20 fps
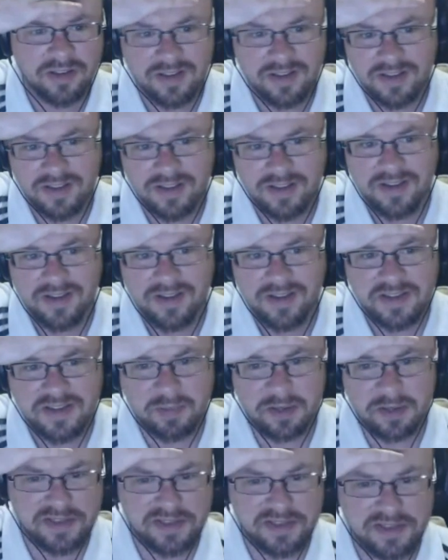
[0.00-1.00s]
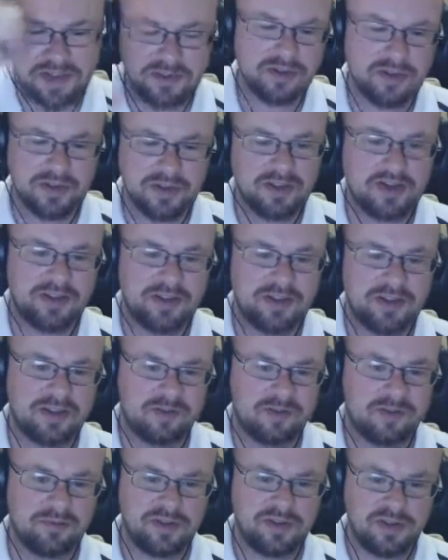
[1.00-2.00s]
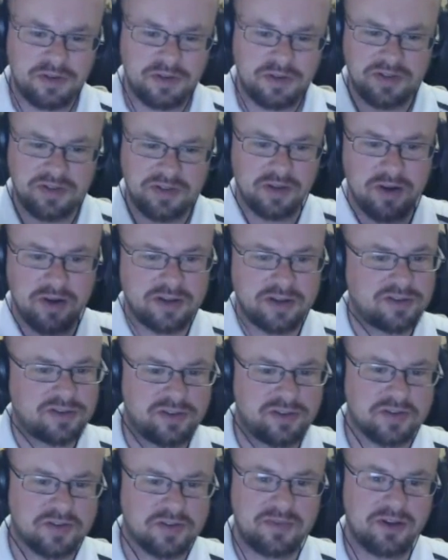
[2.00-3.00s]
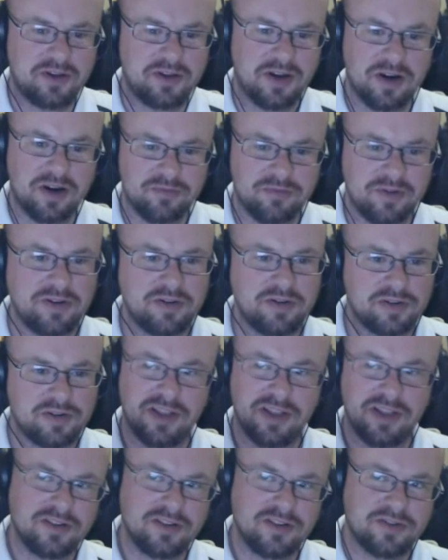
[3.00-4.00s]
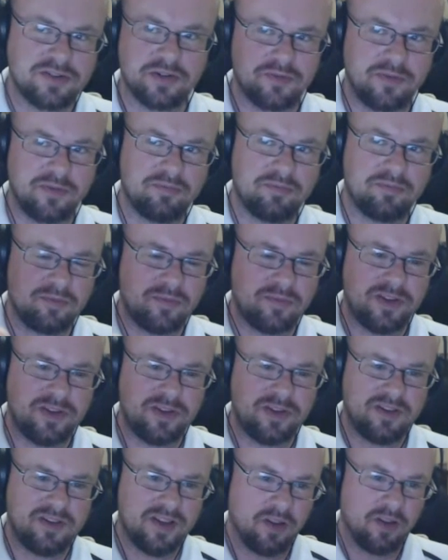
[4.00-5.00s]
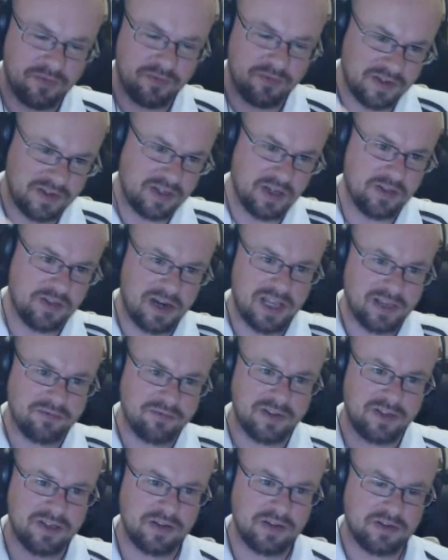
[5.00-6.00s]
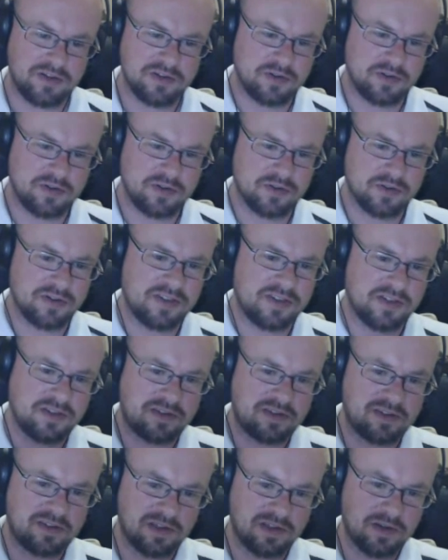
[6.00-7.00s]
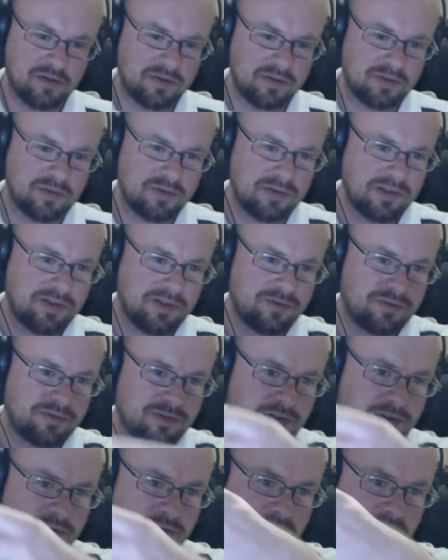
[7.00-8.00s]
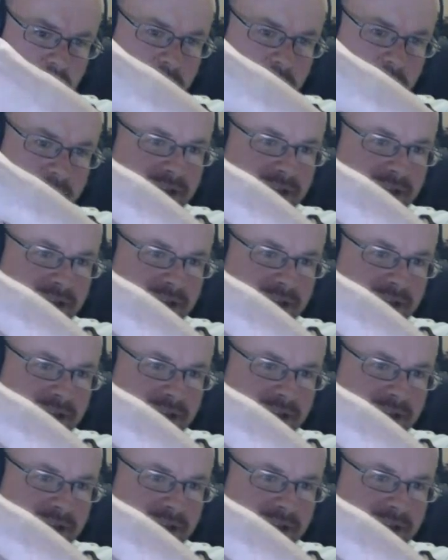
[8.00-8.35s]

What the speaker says: space station was using a ratchet or something, or a wrench, and then sort of on the live video, you just saw this thing slowly floating away.